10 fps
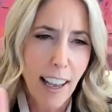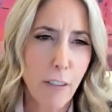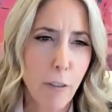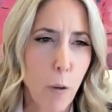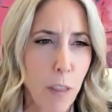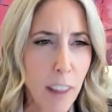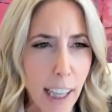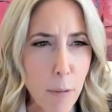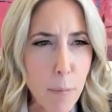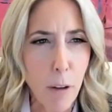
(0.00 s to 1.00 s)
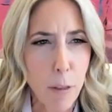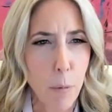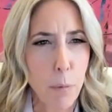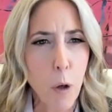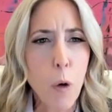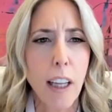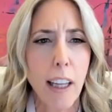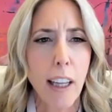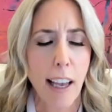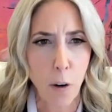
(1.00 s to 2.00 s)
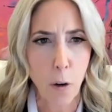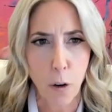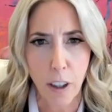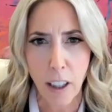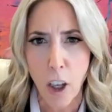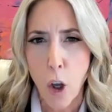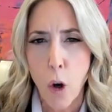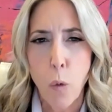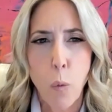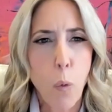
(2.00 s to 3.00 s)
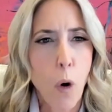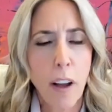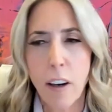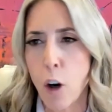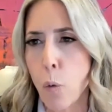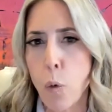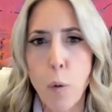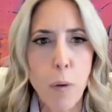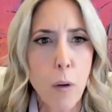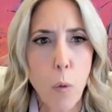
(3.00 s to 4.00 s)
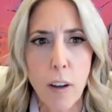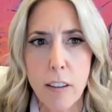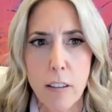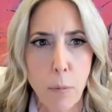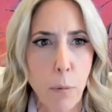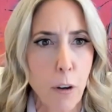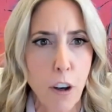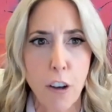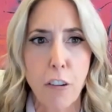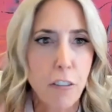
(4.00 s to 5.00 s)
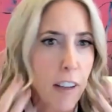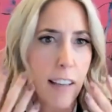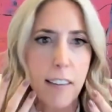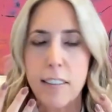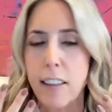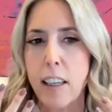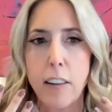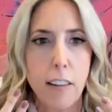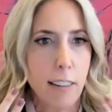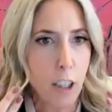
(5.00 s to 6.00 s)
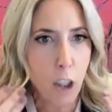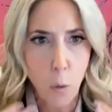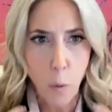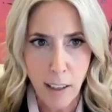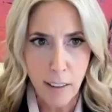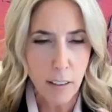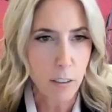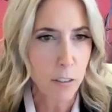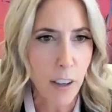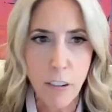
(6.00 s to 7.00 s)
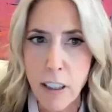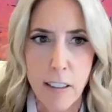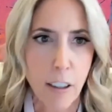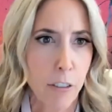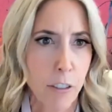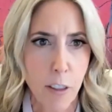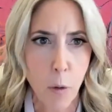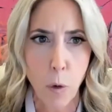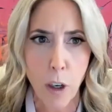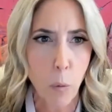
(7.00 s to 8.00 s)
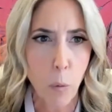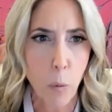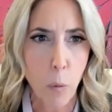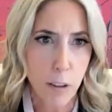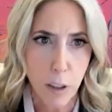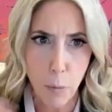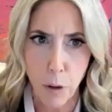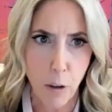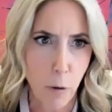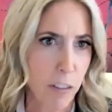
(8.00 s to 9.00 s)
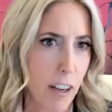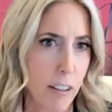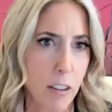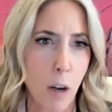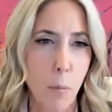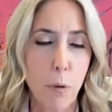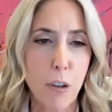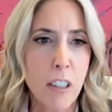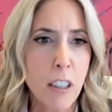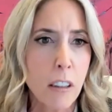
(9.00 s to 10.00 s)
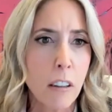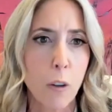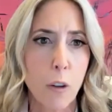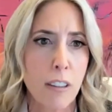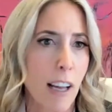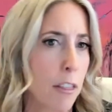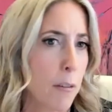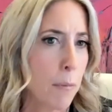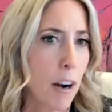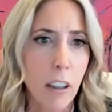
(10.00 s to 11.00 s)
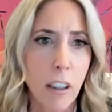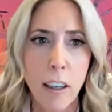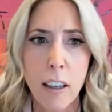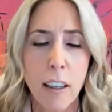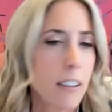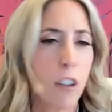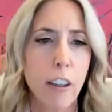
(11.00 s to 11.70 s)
And if you think about the beauty category, what a woman wants to put on her face in the US is very different than what a woman wants to put on her face on Brazil or South Africa,